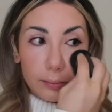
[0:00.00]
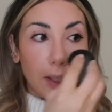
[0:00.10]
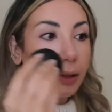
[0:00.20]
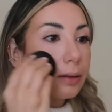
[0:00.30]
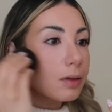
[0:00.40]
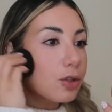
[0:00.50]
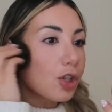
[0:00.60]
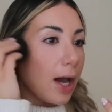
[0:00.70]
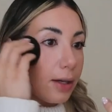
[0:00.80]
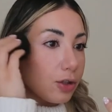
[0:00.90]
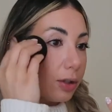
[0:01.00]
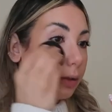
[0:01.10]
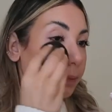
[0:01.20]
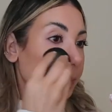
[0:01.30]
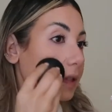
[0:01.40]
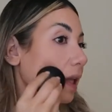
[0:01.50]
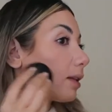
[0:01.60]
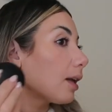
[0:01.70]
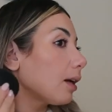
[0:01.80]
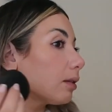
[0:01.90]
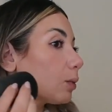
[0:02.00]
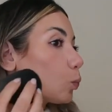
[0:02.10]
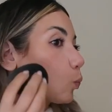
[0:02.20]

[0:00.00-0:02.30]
Like she actually said that.